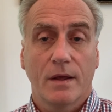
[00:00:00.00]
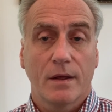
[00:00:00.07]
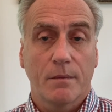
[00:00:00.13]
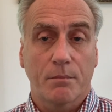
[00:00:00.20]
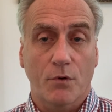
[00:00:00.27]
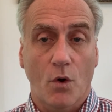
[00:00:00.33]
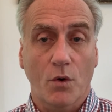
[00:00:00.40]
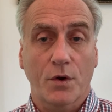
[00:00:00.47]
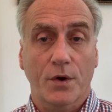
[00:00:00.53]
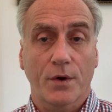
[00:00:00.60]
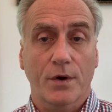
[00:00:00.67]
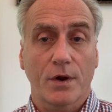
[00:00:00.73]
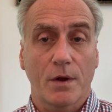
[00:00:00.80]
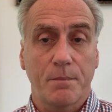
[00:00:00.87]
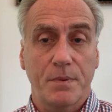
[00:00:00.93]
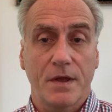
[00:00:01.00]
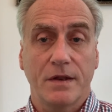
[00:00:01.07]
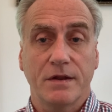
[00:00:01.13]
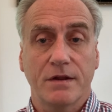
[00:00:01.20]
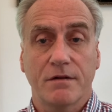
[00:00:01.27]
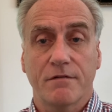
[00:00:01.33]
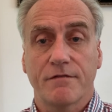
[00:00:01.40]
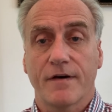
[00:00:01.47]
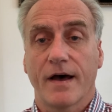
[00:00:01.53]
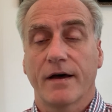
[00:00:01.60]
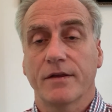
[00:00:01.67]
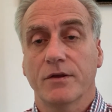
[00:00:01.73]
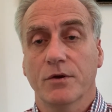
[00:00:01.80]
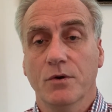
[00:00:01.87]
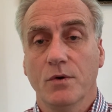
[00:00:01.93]
broker opinion of
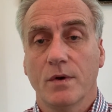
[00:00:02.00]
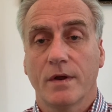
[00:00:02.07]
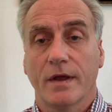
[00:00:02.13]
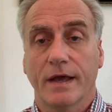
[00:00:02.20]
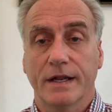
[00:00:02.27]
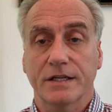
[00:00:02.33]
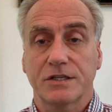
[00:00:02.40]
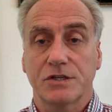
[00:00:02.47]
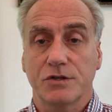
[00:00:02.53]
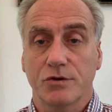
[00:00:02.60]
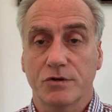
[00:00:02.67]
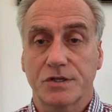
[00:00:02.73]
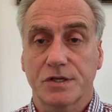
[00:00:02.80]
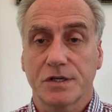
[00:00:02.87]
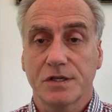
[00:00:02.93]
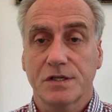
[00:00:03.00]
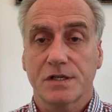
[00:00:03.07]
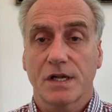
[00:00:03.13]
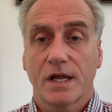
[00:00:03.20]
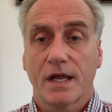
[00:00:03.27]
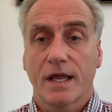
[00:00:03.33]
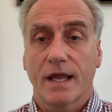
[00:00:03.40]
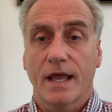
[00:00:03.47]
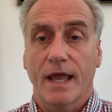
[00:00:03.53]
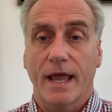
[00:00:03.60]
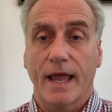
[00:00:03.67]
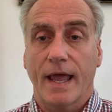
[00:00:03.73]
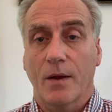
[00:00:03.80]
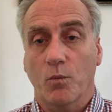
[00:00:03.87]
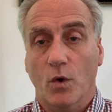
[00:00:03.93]
value and its uses
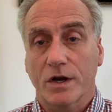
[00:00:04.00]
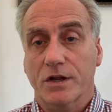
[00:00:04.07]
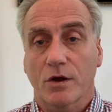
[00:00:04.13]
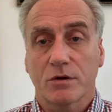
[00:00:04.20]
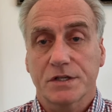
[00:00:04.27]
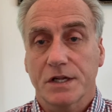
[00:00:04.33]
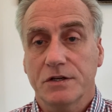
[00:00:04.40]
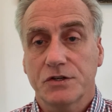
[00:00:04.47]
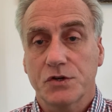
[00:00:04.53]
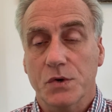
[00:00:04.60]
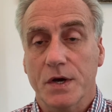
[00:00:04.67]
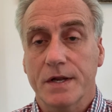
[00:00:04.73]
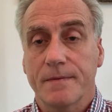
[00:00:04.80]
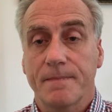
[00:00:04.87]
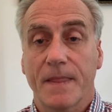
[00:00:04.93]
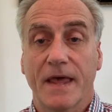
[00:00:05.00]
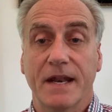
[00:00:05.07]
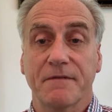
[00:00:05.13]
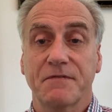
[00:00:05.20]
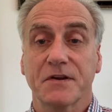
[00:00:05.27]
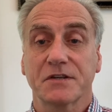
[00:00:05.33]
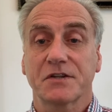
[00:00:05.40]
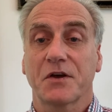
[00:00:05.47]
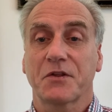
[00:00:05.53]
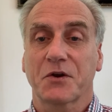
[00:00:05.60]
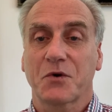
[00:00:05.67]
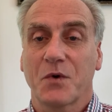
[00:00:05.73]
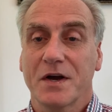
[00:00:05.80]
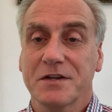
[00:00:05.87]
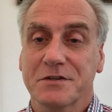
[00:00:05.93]
and what goes into it. And if there's other
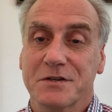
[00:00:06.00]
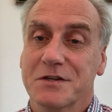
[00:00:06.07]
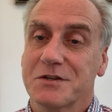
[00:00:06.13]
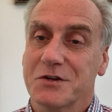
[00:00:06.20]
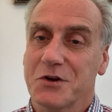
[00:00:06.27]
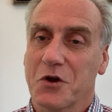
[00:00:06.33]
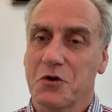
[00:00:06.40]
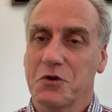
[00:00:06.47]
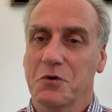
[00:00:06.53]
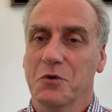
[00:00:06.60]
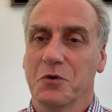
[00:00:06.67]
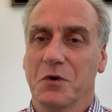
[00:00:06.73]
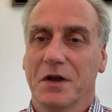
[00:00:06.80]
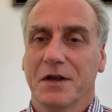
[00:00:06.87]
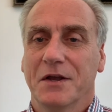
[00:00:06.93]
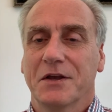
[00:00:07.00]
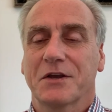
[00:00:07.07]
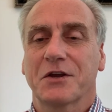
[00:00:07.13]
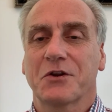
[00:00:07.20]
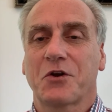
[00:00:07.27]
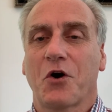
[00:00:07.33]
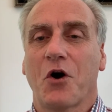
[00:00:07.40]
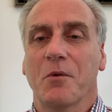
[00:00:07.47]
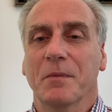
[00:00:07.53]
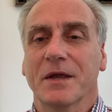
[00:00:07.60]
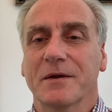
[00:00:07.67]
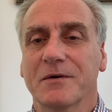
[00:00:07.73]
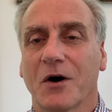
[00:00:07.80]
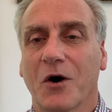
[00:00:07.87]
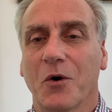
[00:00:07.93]
questions, you can call me
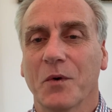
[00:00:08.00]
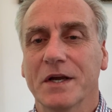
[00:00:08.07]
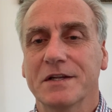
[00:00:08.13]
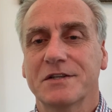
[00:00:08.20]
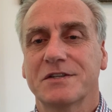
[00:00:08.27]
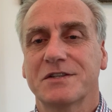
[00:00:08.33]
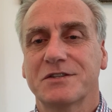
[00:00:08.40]
always,